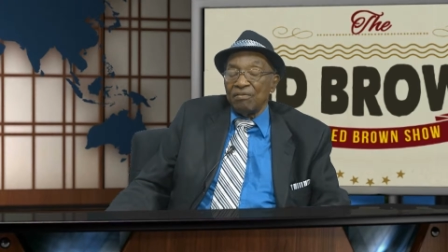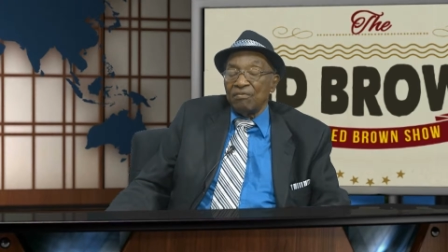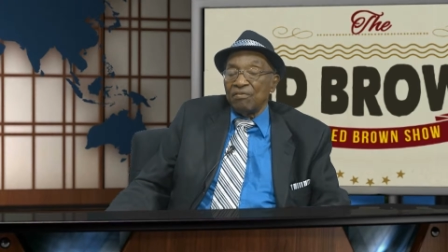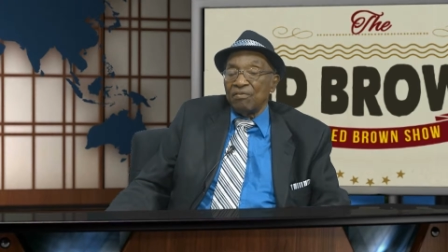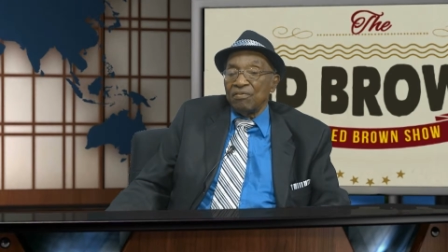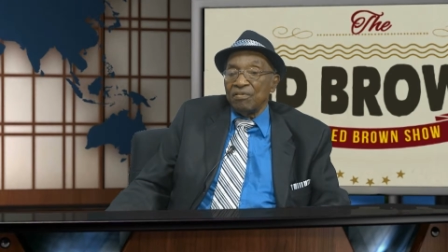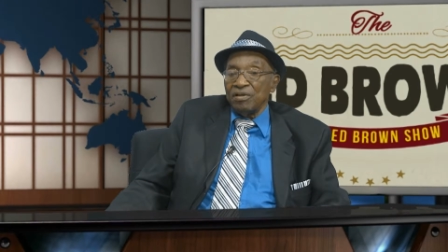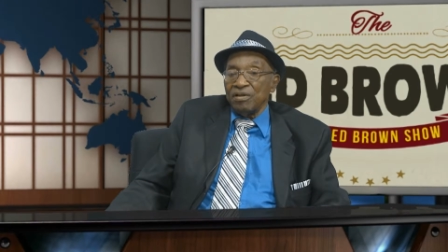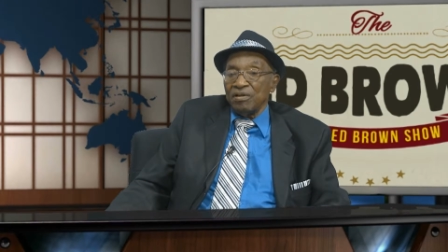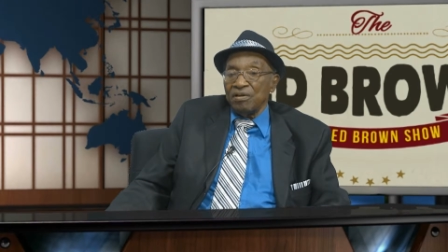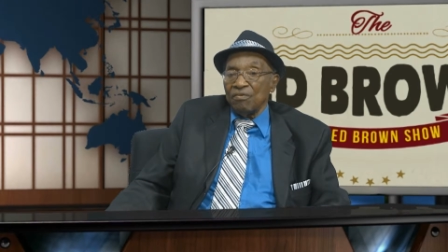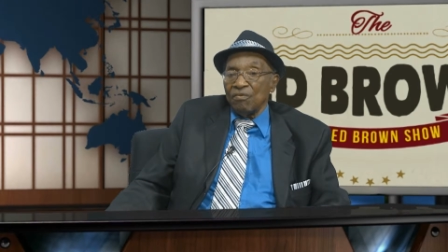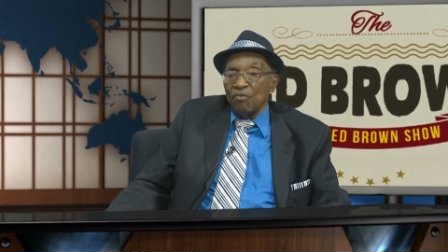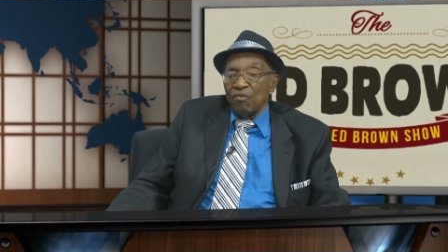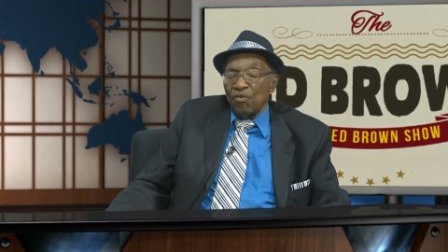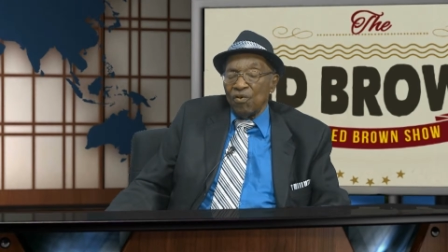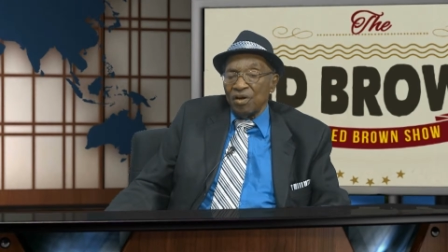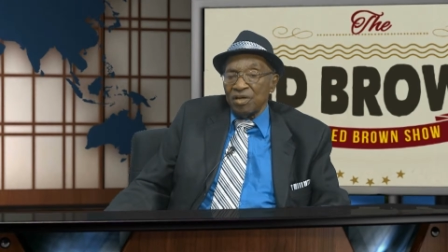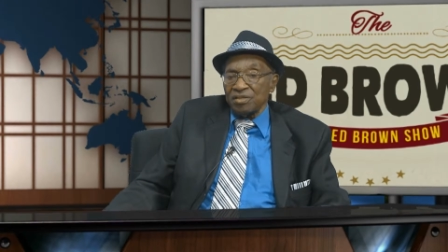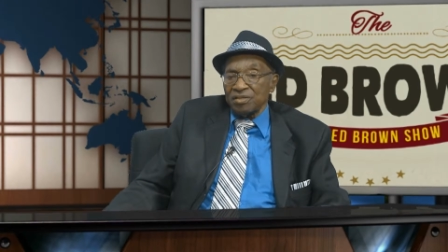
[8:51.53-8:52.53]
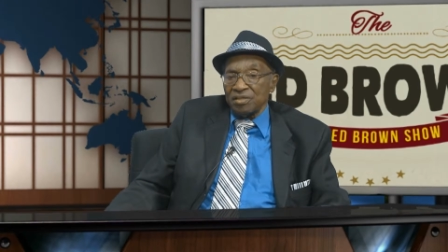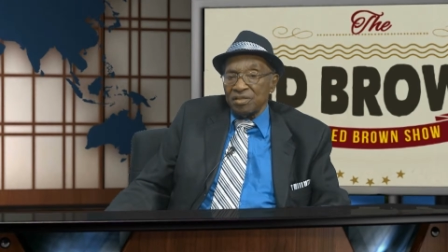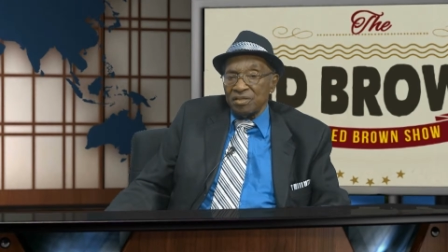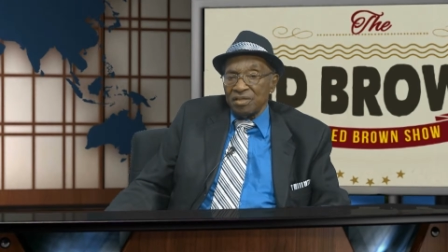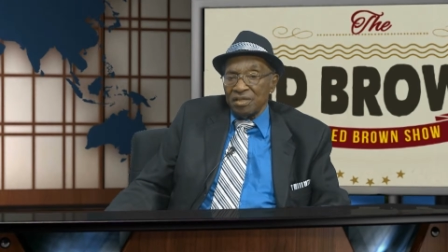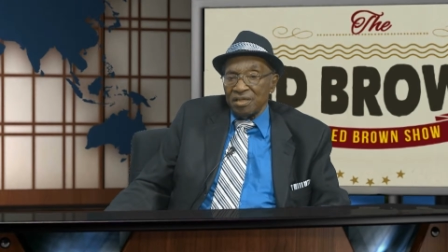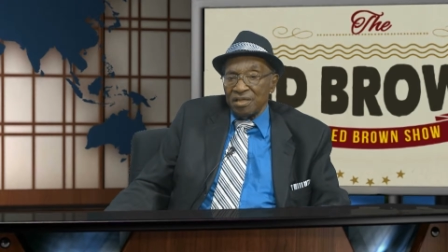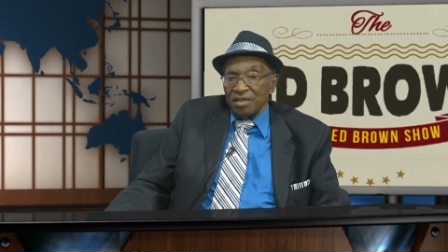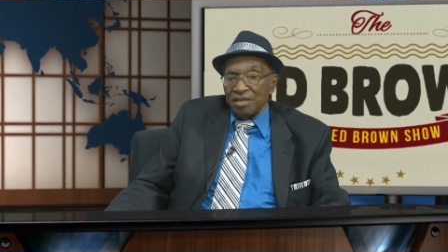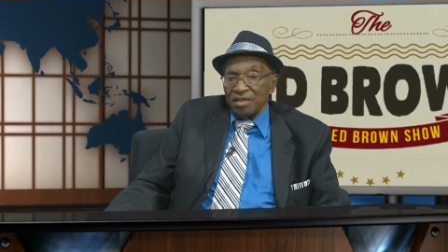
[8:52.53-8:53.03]
once
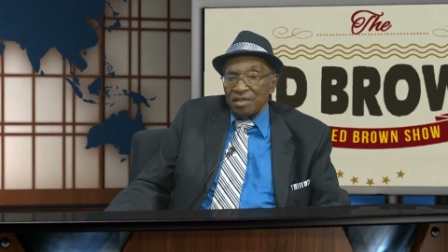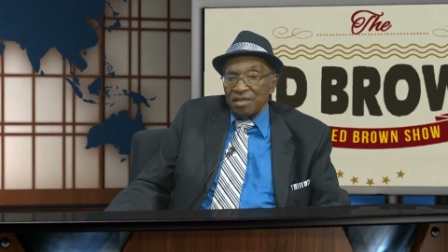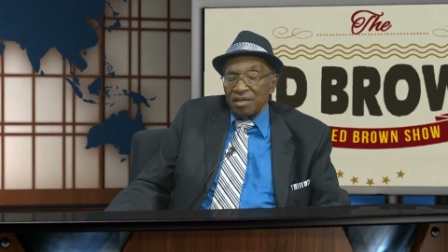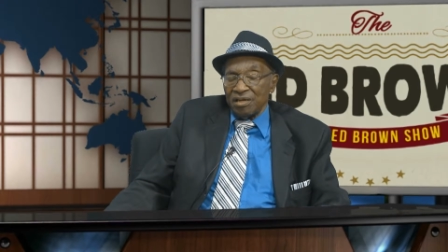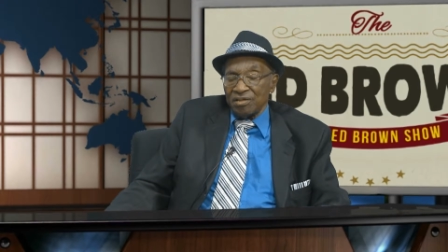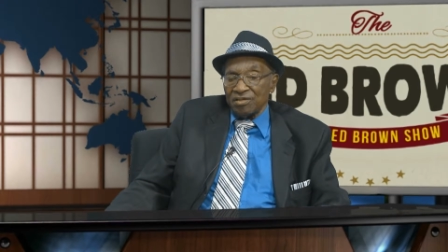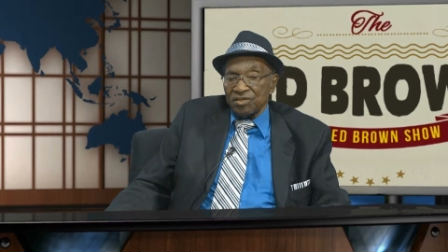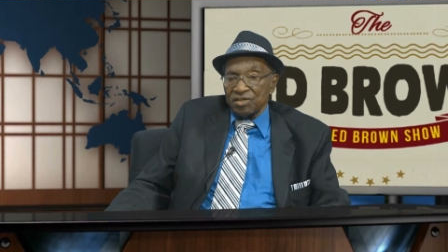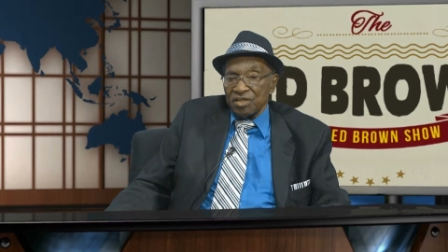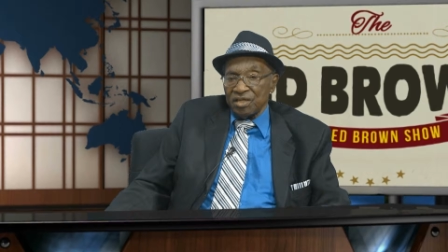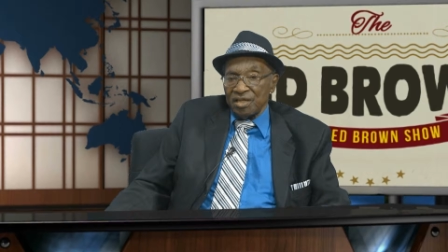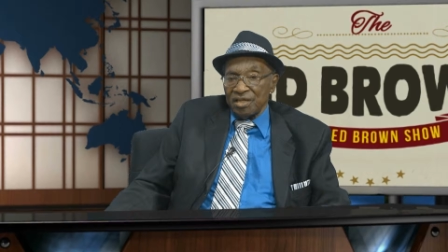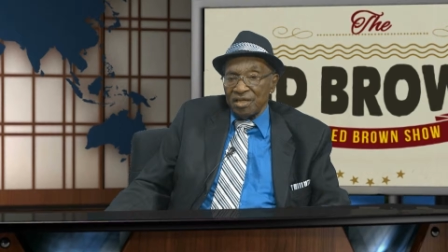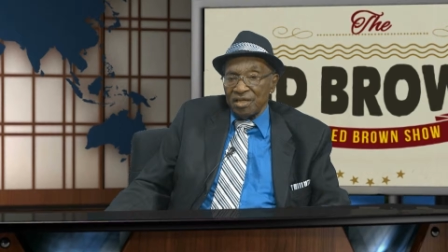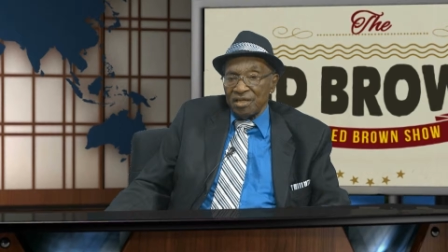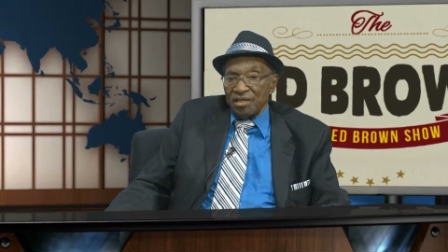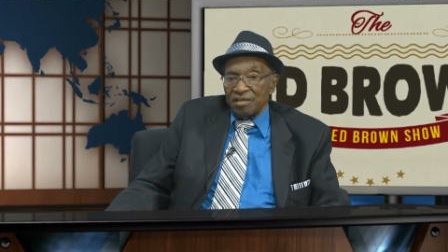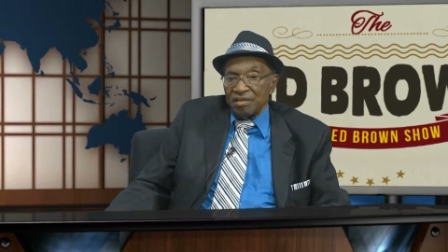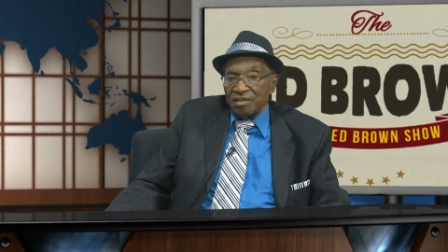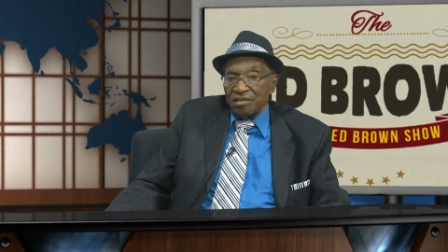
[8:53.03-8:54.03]
the youngsters get into